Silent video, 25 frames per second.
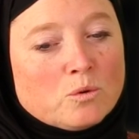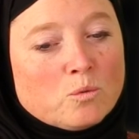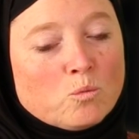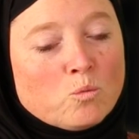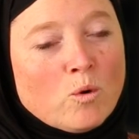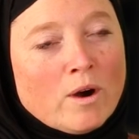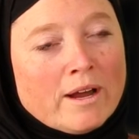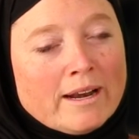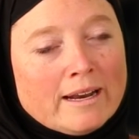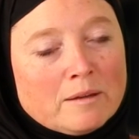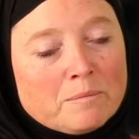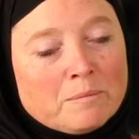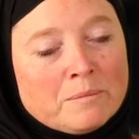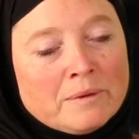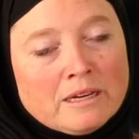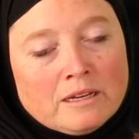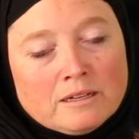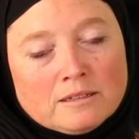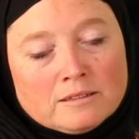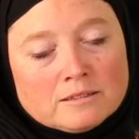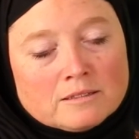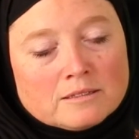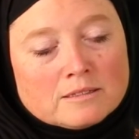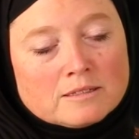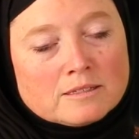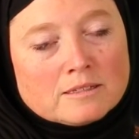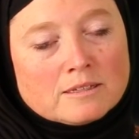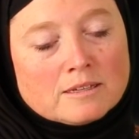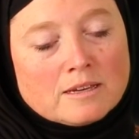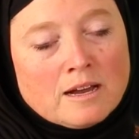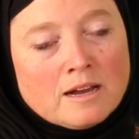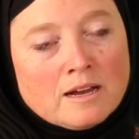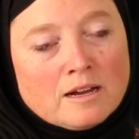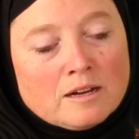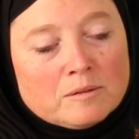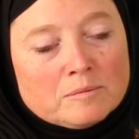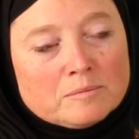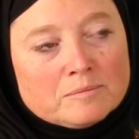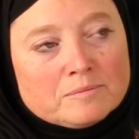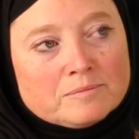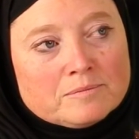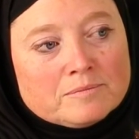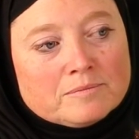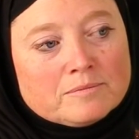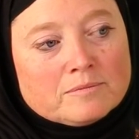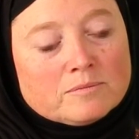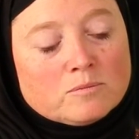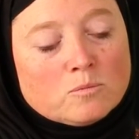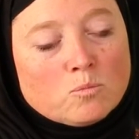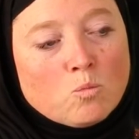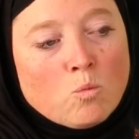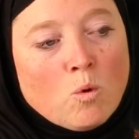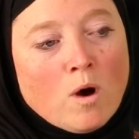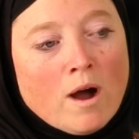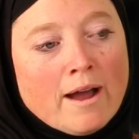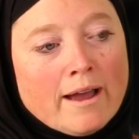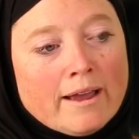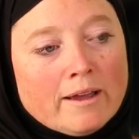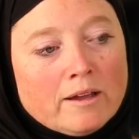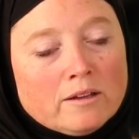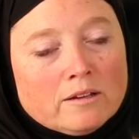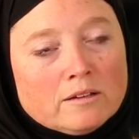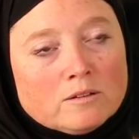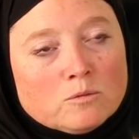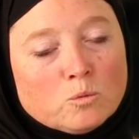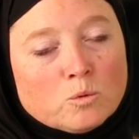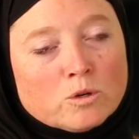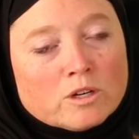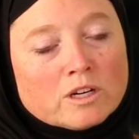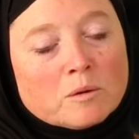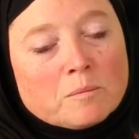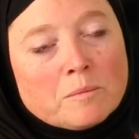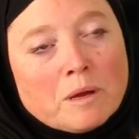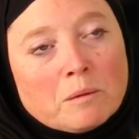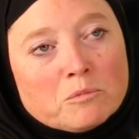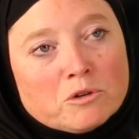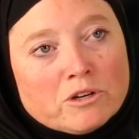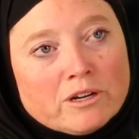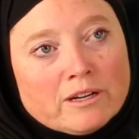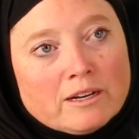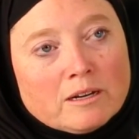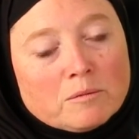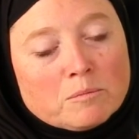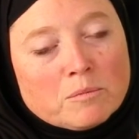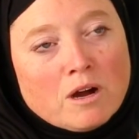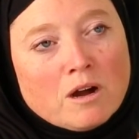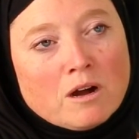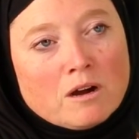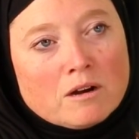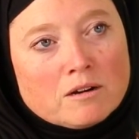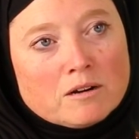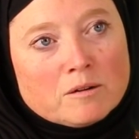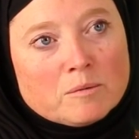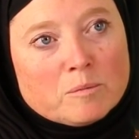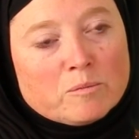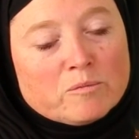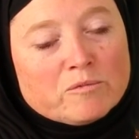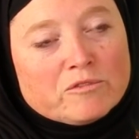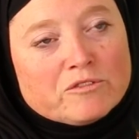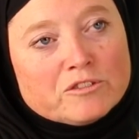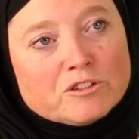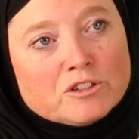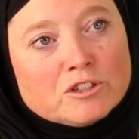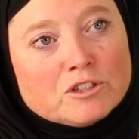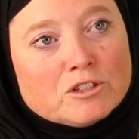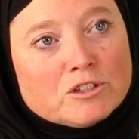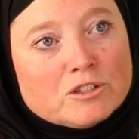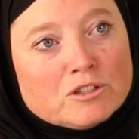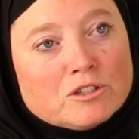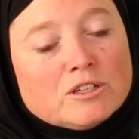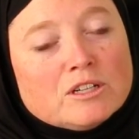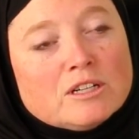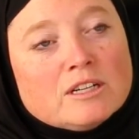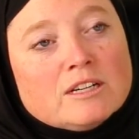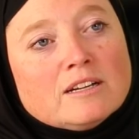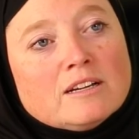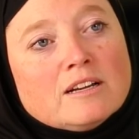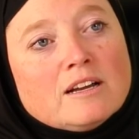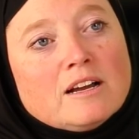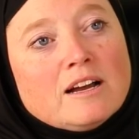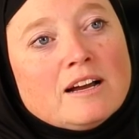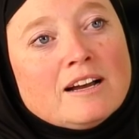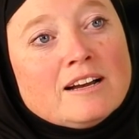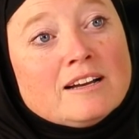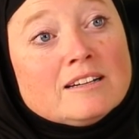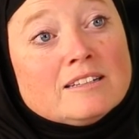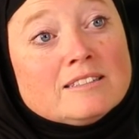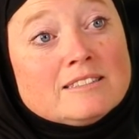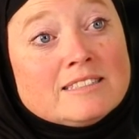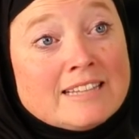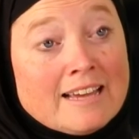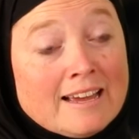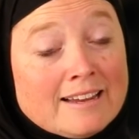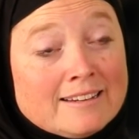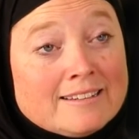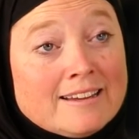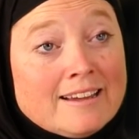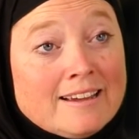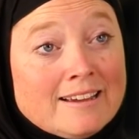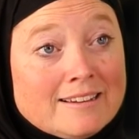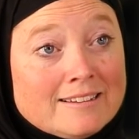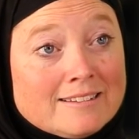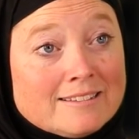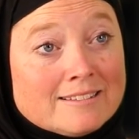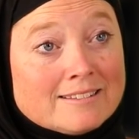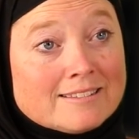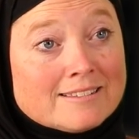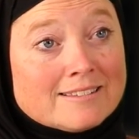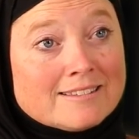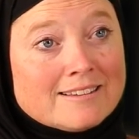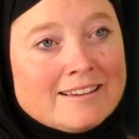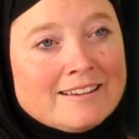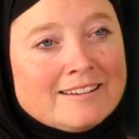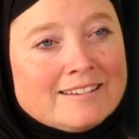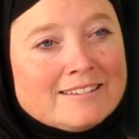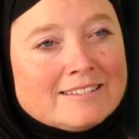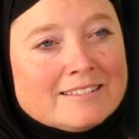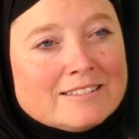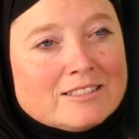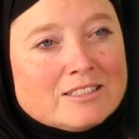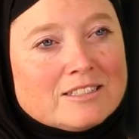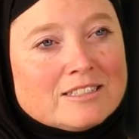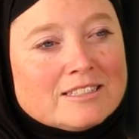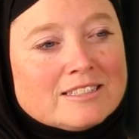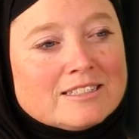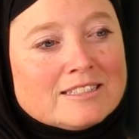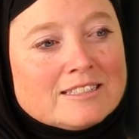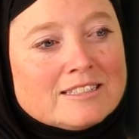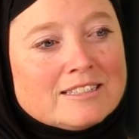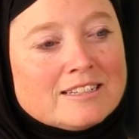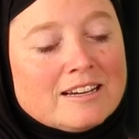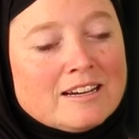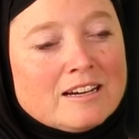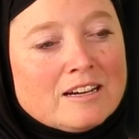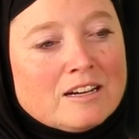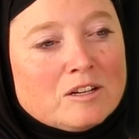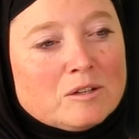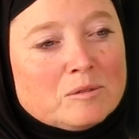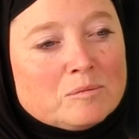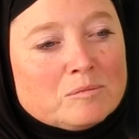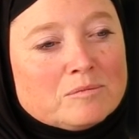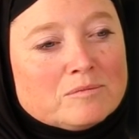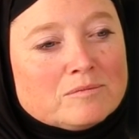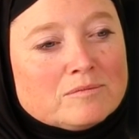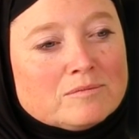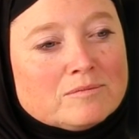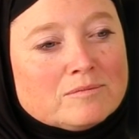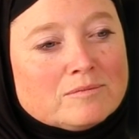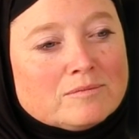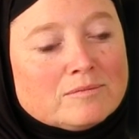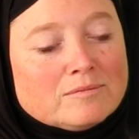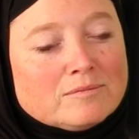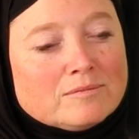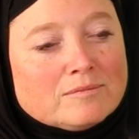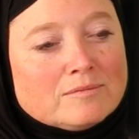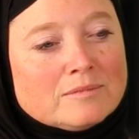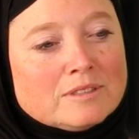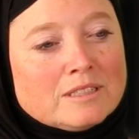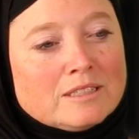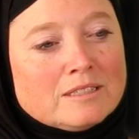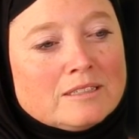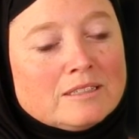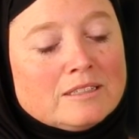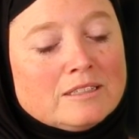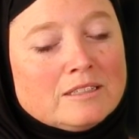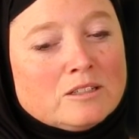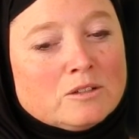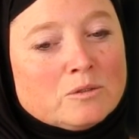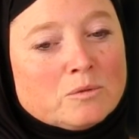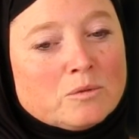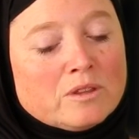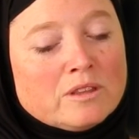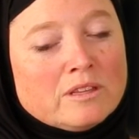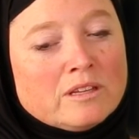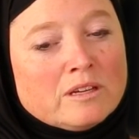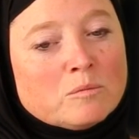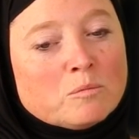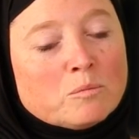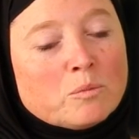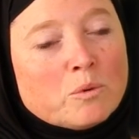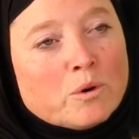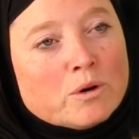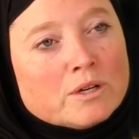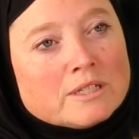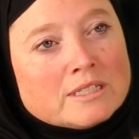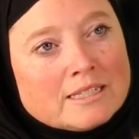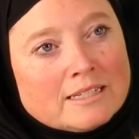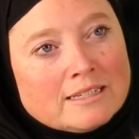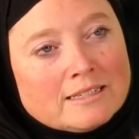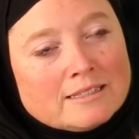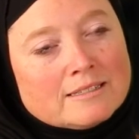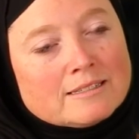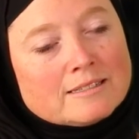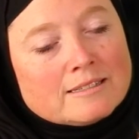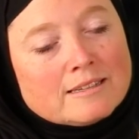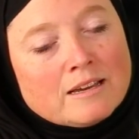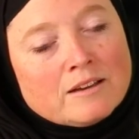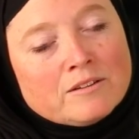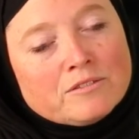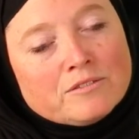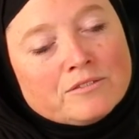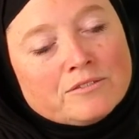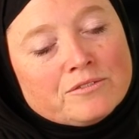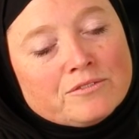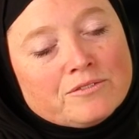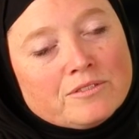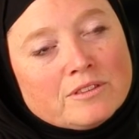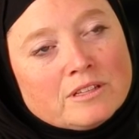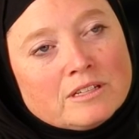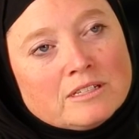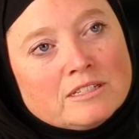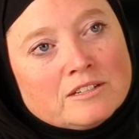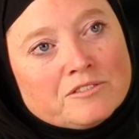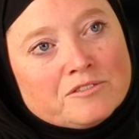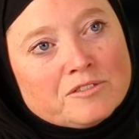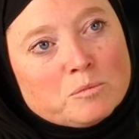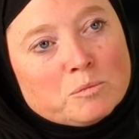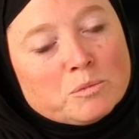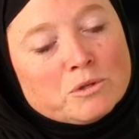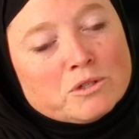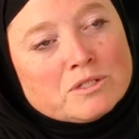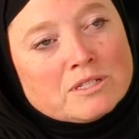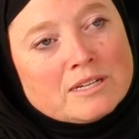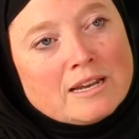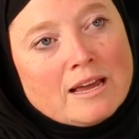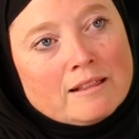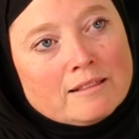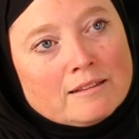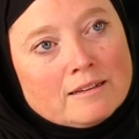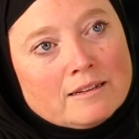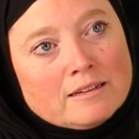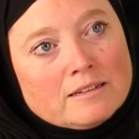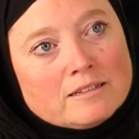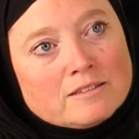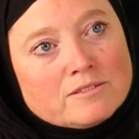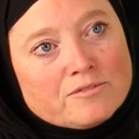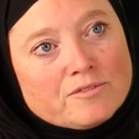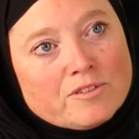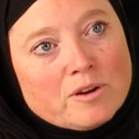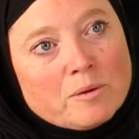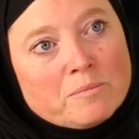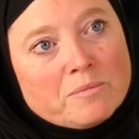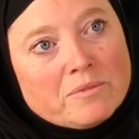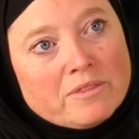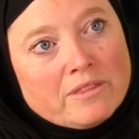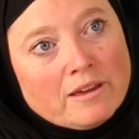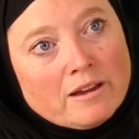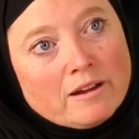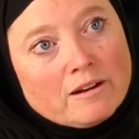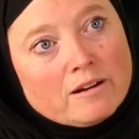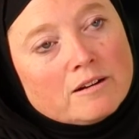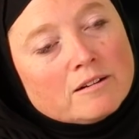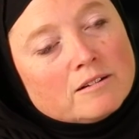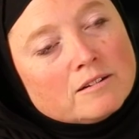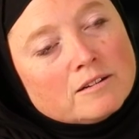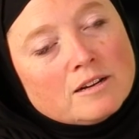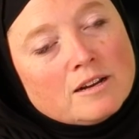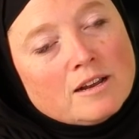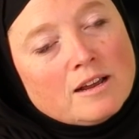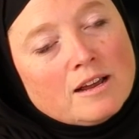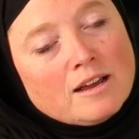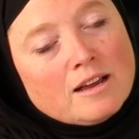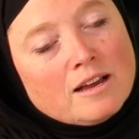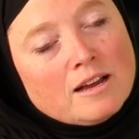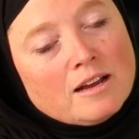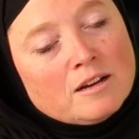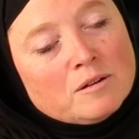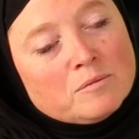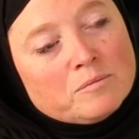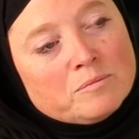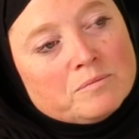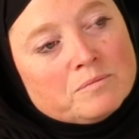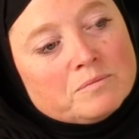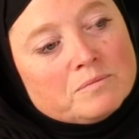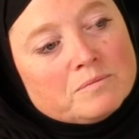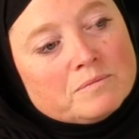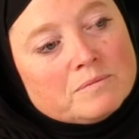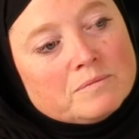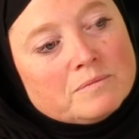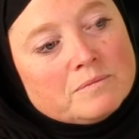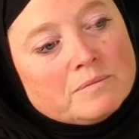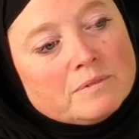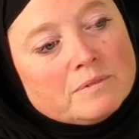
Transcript: what it means, um, why we're commemorating Muharram for uh, 10 days, and, um, you know, the importance of the different personalities from their um,